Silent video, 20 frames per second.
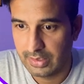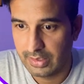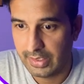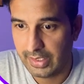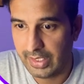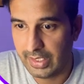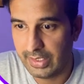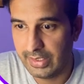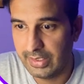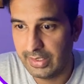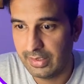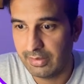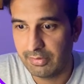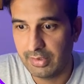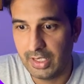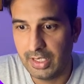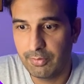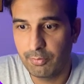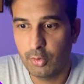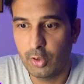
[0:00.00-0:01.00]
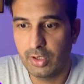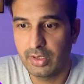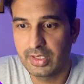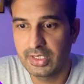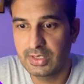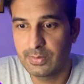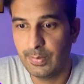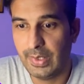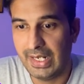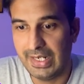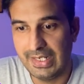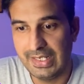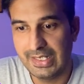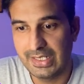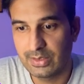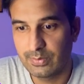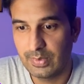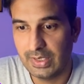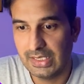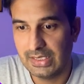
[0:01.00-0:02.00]
And I've got this padding
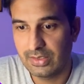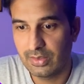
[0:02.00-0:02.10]
as well.